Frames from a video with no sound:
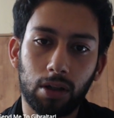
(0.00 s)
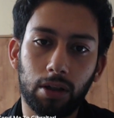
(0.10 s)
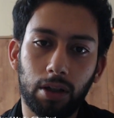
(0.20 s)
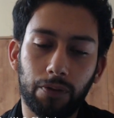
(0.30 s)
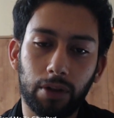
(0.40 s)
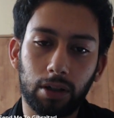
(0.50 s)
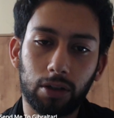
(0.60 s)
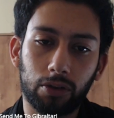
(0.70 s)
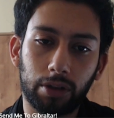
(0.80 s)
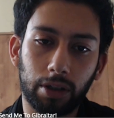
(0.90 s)
definitely
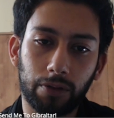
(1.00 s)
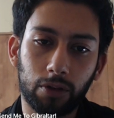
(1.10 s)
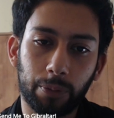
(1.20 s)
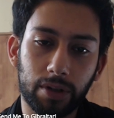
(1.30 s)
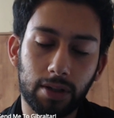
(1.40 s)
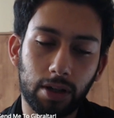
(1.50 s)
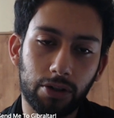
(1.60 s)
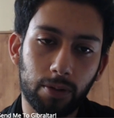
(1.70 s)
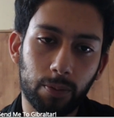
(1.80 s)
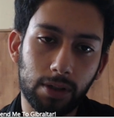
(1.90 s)
not enough
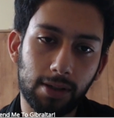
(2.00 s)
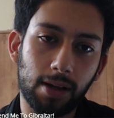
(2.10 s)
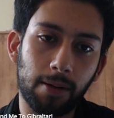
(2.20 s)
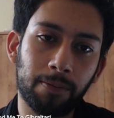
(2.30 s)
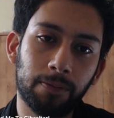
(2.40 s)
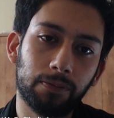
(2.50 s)
compensation, but some,